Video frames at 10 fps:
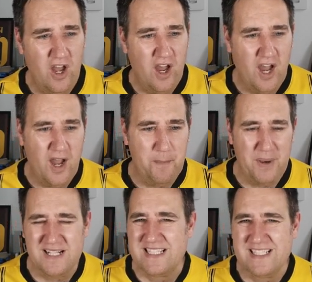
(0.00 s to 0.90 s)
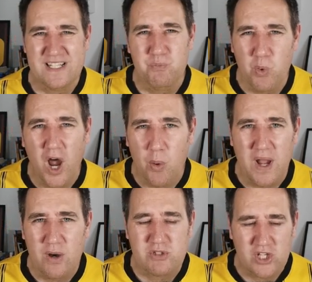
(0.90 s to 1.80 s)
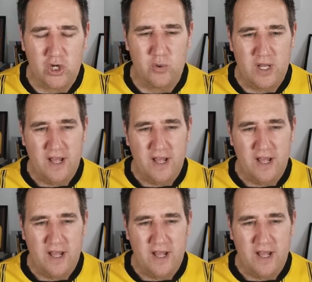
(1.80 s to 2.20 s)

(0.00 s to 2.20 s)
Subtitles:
But it just didn't work well. So